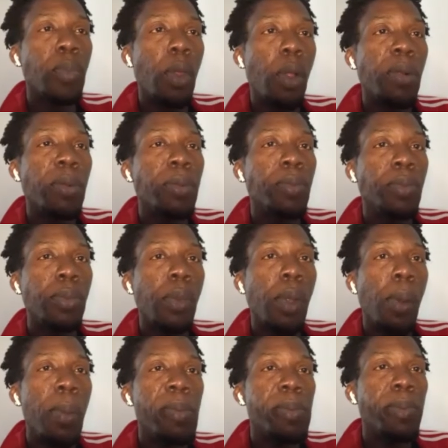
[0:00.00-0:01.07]
had this
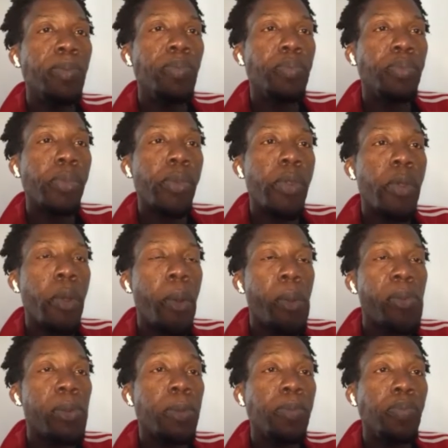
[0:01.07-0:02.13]
sick
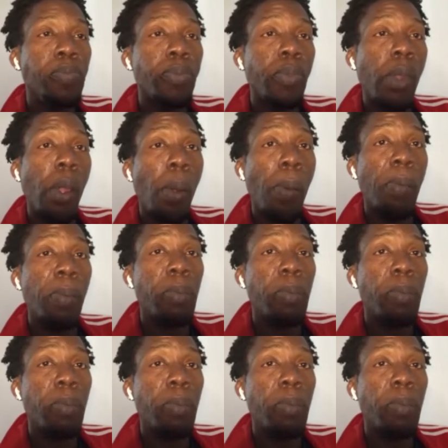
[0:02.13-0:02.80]
stick in